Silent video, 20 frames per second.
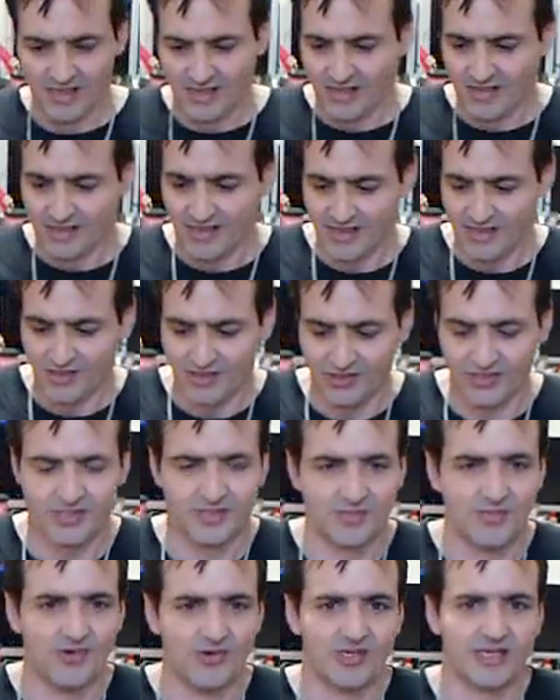I know
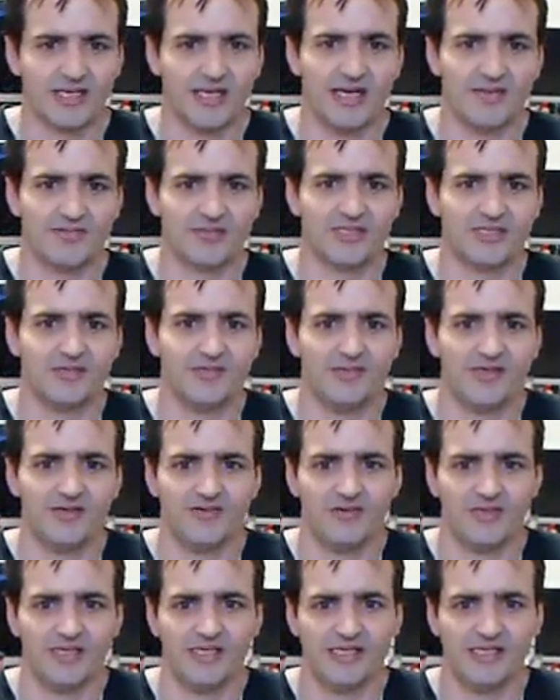there's more caps to be
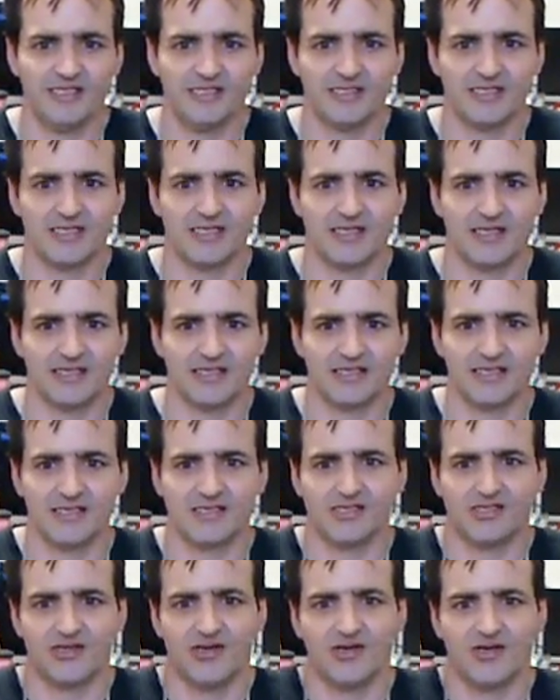released. Like I said,
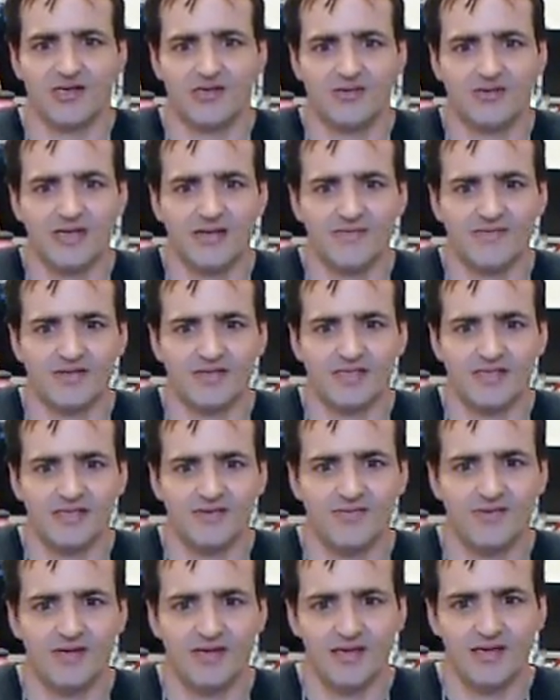sorry I don't have the
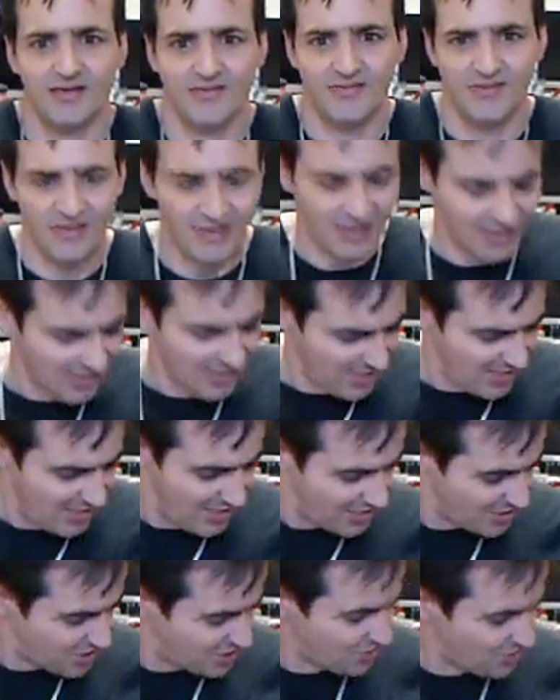D5.
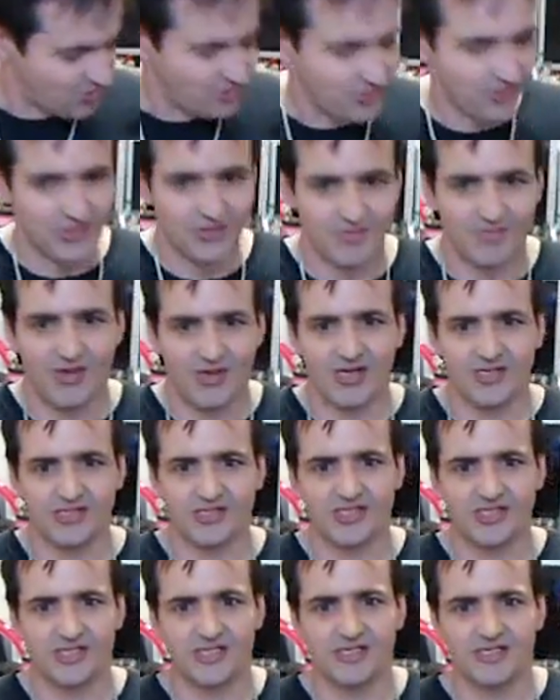I showed you the
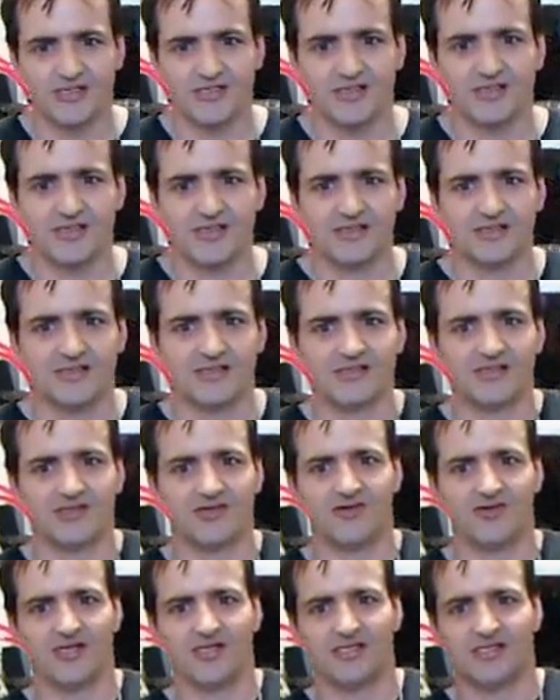monster
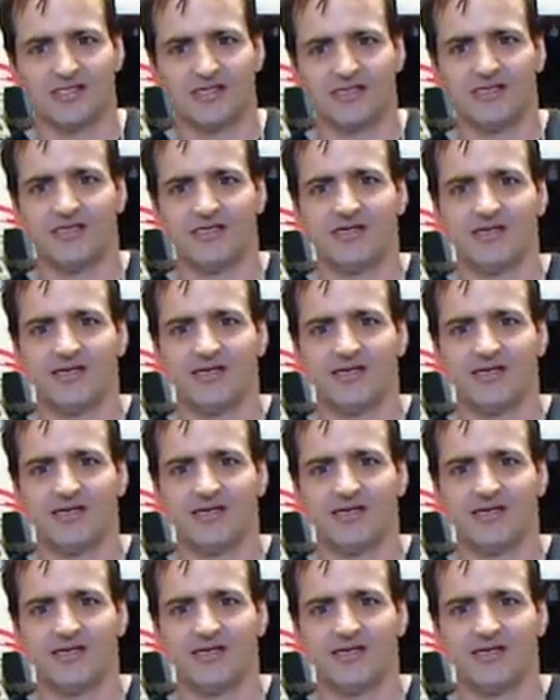crazy